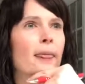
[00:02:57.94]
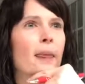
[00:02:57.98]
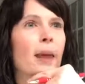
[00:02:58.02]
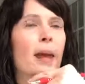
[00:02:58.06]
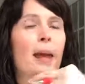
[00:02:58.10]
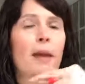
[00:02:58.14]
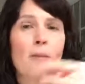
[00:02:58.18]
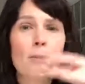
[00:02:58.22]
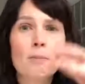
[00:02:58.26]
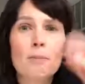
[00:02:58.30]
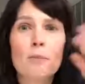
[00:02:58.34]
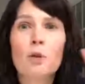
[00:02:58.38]

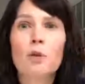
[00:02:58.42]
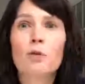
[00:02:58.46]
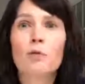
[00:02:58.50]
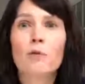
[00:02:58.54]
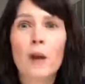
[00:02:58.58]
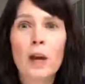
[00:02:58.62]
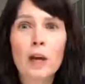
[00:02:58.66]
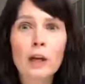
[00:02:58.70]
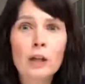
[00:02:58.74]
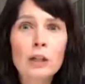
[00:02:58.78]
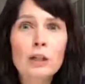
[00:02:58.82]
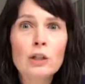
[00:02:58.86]
and
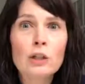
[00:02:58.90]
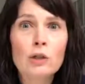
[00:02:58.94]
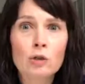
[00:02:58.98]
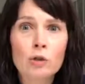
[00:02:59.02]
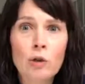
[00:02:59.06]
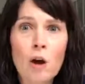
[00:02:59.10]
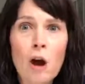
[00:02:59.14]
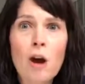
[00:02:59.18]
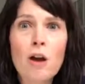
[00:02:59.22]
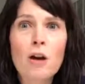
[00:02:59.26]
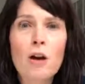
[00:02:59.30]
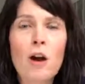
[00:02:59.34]
very
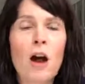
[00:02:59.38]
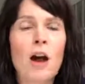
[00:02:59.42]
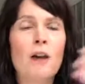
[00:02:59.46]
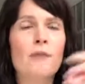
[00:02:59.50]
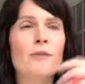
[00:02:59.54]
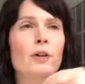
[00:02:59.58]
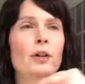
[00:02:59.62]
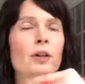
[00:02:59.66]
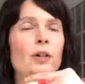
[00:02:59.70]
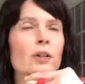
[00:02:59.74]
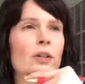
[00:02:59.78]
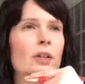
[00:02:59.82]
strong
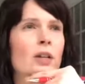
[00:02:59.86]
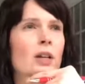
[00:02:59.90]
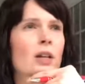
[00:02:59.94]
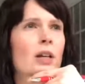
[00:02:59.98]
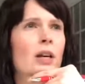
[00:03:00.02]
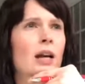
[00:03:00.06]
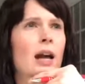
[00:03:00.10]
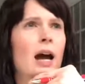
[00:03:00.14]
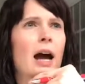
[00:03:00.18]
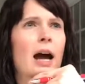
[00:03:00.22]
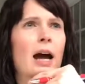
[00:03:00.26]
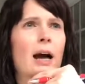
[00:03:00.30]
offers.
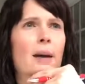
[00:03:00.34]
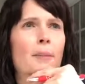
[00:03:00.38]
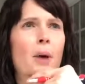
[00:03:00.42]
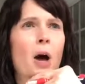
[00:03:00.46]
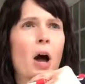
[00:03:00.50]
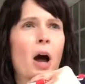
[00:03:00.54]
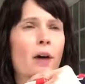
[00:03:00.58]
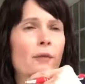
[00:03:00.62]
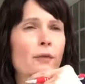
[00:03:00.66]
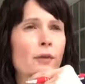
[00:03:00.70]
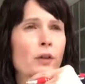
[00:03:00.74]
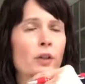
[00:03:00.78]

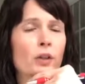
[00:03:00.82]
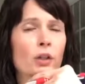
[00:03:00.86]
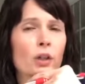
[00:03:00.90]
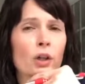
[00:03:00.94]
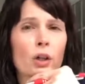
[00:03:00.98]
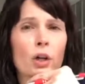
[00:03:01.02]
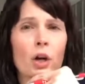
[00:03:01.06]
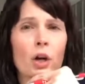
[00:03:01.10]
Offers are